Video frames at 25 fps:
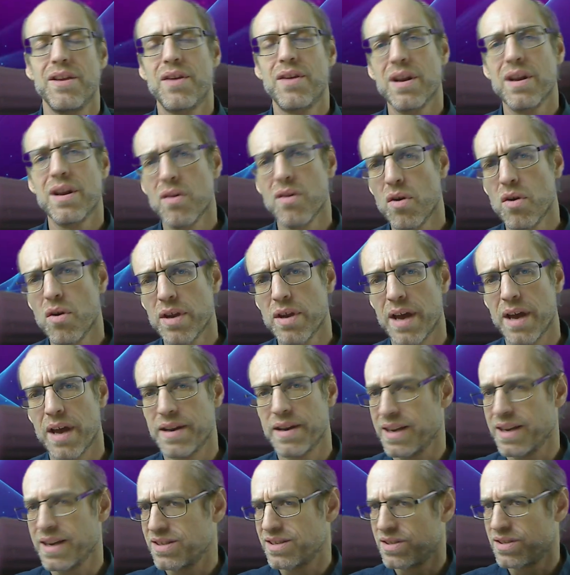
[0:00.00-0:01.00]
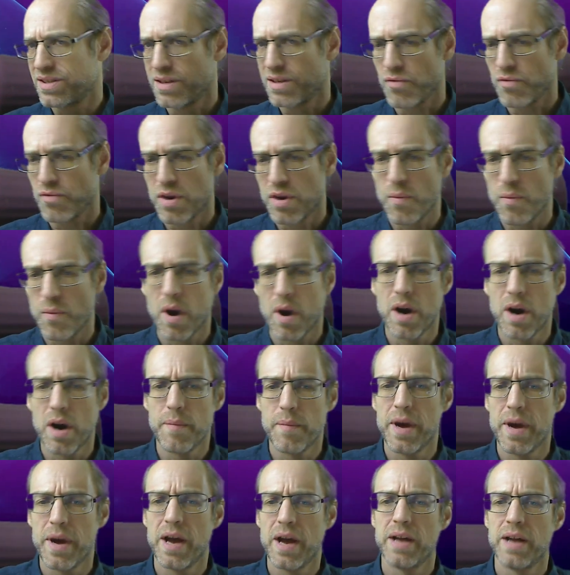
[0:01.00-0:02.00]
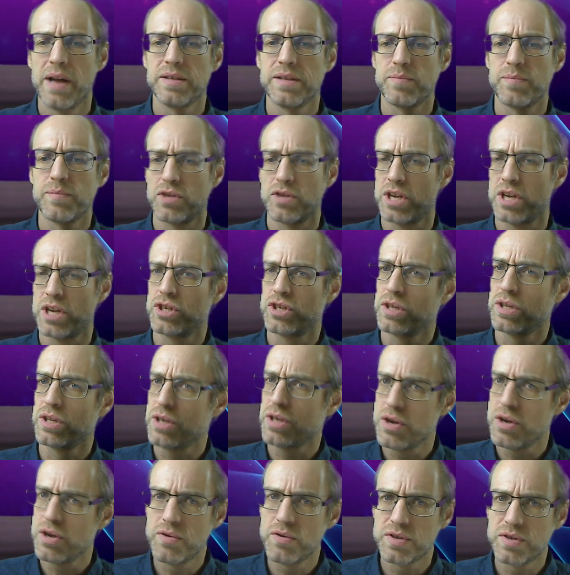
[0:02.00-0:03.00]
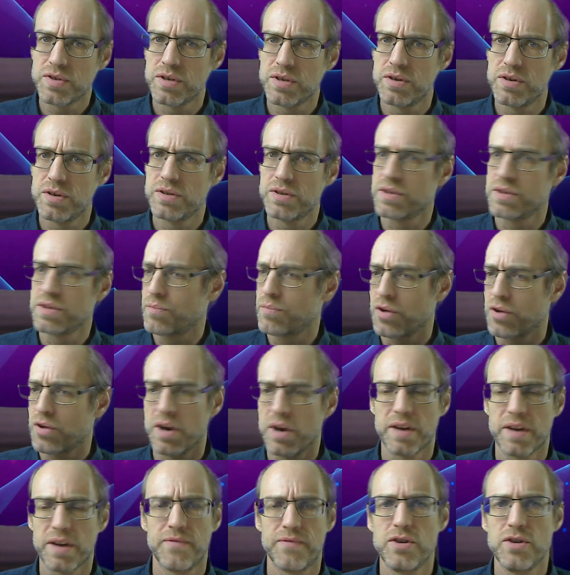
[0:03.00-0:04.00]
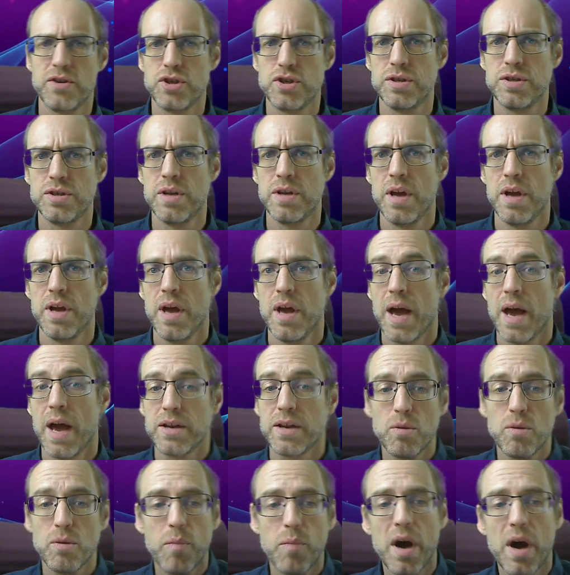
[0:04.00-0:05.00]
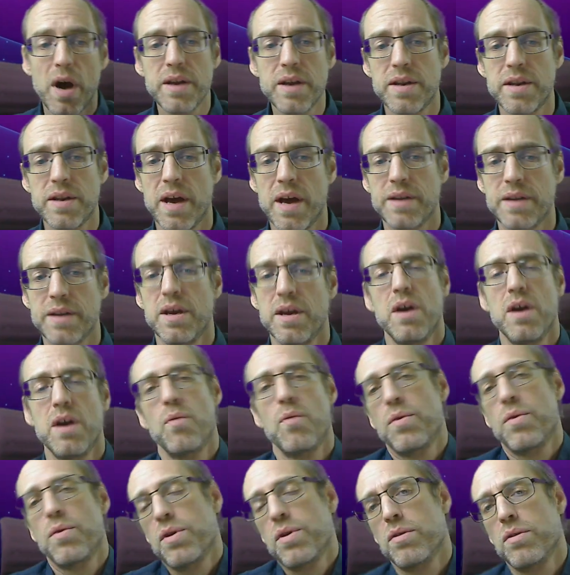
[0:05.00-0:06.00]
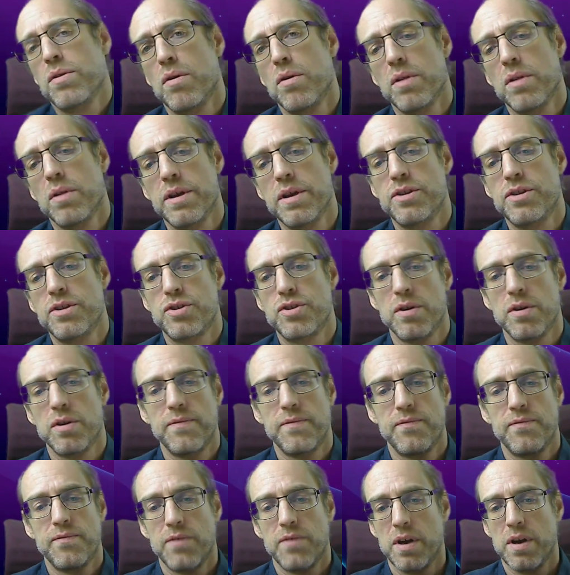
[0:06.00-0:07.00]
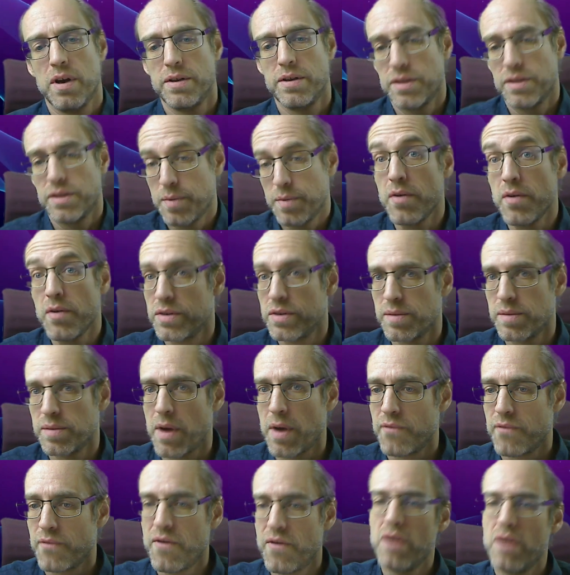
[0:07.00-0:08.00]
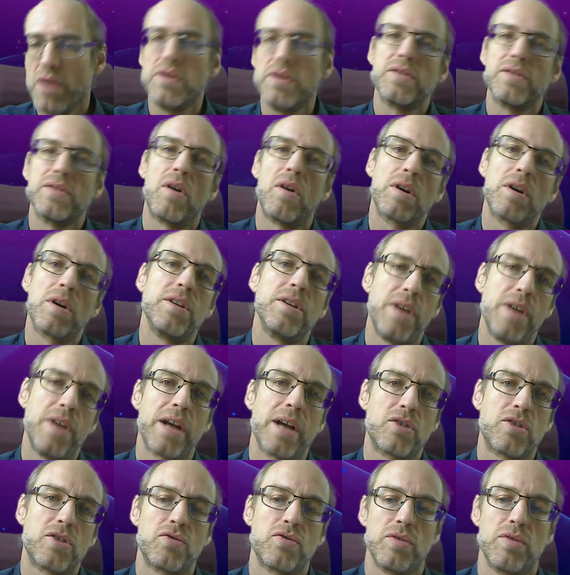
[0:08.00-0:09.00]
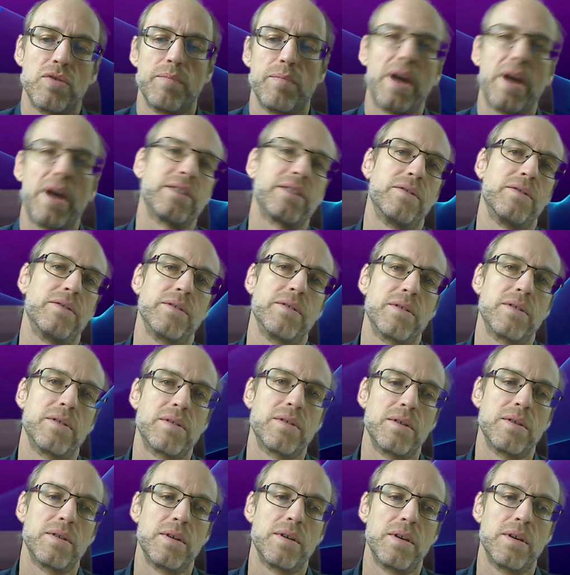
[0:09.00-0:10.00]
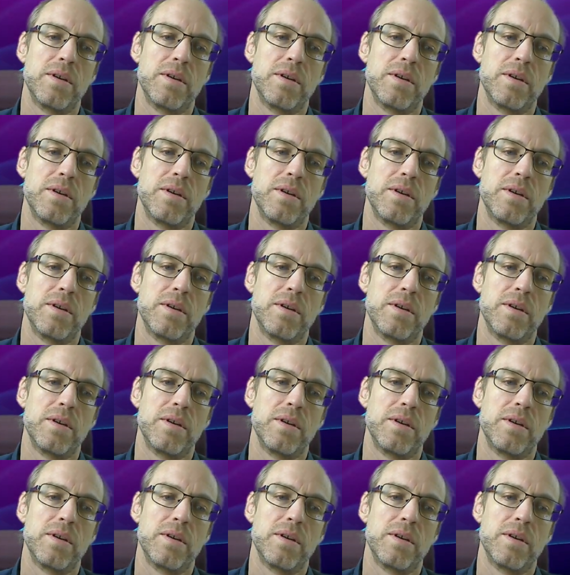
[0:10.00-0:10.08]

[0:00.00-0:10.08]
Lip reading: You can look at existing requirements, potential users, product vision, and combine that with your knowledge of and experience about various architectural patterns.